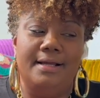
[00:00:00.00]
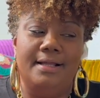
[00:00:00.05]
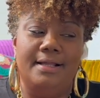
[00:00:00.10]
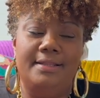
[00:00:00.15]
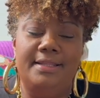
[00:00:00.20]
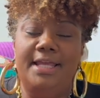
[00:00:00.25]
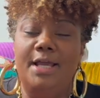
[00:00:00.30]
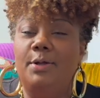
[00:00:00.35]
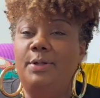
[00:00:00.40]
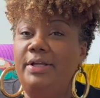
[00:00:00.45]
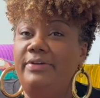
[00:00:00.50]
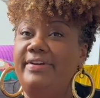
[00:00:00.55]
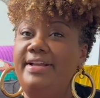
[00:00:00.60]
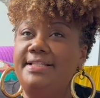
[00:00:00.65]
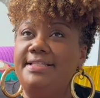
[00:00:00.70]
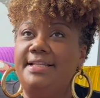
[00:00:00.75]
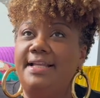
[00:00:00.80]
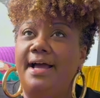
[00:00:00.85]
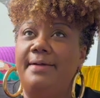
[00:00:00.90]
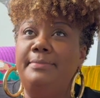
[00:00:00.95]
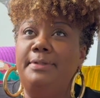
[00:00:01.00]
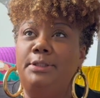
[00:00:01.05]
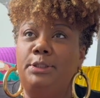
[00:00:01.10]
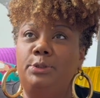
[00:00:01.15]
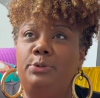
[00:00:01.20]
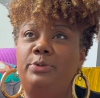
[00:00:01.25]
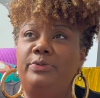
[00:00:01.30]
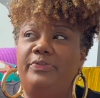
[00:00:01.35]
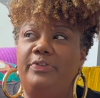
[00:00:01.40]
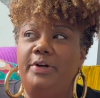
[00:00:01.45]
the only reason I'm
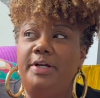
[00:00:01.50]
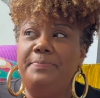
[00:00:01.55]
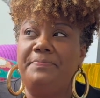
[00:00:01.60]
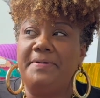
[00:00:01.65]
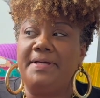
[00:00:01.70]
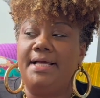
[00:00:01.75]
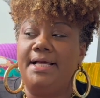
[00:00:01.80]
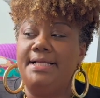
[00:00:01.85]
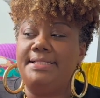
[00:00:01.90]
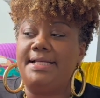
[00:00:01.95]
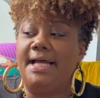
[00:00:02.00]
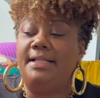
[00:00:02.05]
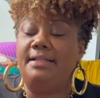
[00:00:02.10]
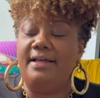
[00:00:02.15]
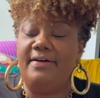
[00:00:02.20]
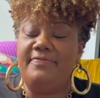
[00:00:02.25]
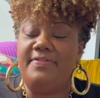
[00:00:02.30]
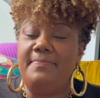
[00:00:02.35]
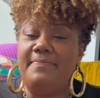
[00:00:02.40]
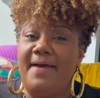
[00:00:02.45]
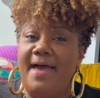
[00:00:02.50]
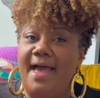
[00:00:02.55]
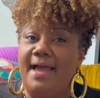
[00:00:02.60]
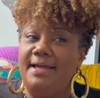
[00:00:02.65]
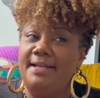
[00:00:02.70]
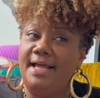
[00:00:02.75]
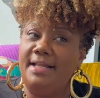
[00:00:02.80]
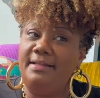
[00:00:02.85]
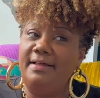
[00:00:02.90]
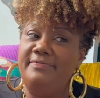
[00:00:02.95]
glued for it because I love the bag
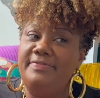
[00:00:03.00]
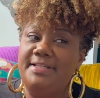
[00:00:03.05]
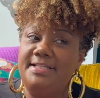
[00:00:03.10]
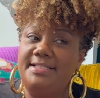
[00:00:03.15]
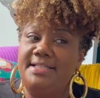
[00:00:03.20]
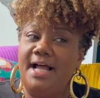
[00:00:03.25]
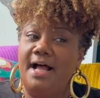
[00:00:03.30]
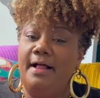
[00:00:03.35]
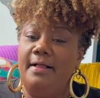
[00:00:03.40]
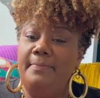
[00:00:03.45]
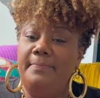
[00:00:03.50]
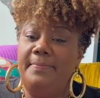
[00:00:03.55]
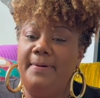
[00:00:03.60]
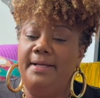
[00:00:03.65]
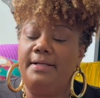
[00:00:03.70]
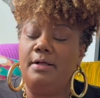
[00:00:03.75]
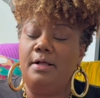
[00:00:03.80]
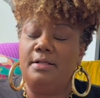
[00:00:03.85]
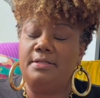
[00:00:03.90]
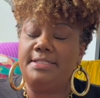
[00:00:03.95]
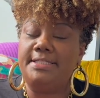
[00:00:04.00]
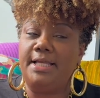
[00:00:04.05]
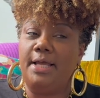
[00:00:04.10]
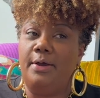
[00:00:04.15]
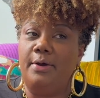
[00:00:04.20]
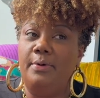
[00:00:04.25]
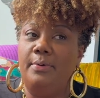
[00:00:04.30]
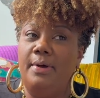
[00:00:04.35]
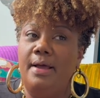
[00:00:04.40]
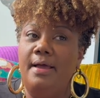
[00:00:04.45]
and I love the style, but
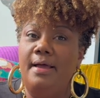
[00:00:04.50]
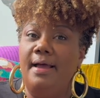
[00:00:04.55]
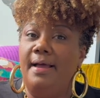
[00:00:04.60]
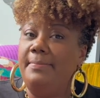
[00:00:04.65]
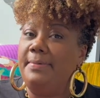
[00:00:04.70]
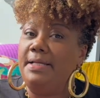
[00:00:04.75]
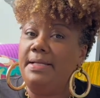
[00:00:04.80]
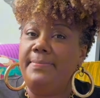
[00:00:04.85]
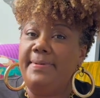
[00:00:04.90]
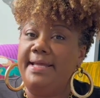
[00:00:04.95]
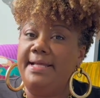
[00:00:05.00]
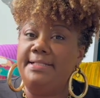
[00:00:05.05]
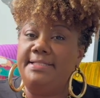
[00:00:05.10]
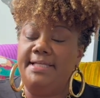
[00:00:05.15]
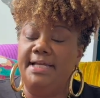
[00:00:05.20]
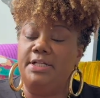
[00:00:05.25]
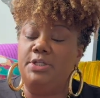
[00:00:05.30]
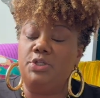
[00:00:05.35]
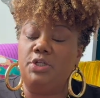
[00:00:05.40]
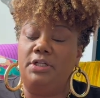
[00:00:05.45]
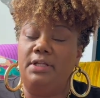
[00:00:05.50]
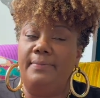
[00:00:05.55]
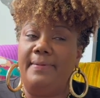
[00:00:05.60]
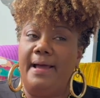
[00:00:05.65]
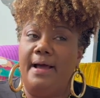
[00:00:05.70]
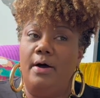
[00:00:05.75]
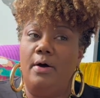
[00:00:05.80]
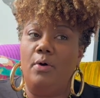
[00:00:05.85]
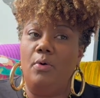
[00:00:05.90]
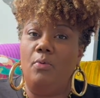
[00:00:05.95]
also I'm gonna be intentional
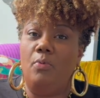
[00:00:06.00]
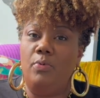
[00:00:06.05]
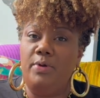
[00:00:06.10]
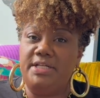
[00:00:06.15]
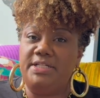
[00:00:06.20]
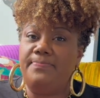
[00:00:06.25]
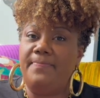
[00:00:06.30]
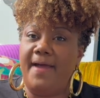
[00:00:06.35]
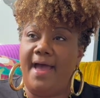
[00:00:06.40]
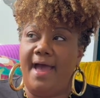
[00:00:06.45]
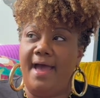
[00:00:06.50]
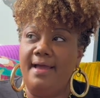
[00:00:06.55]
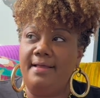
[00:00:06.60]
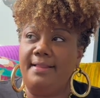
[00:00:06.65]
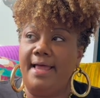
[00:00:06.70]
about which bag.